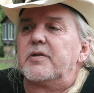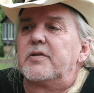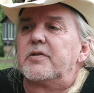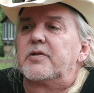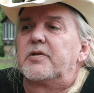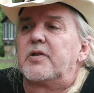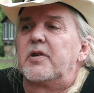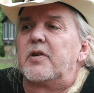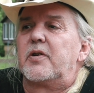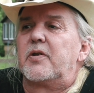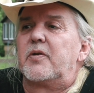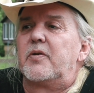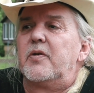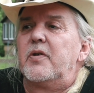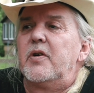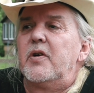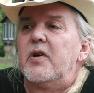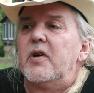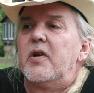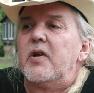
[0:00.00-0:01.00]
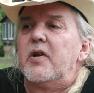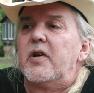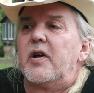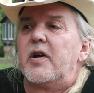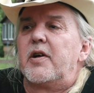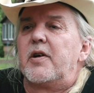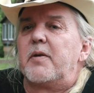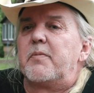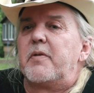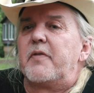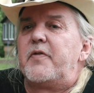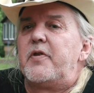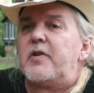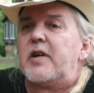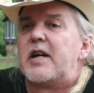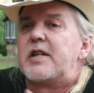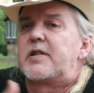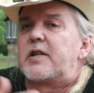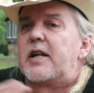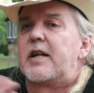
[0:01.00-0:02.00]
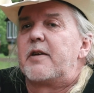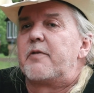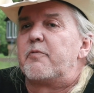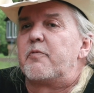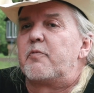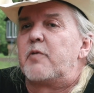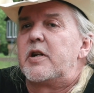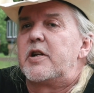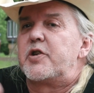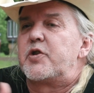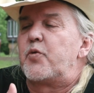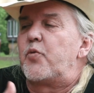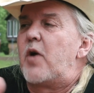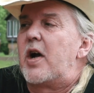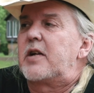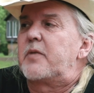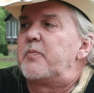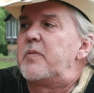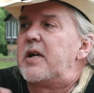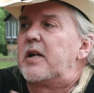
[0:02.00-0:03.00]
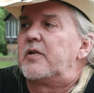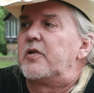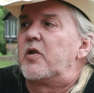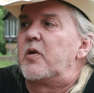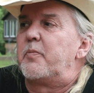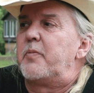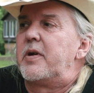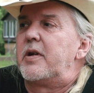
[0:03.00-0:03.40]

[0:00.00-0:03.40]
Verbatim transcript: so Um, if you guys kind of want to direct me a little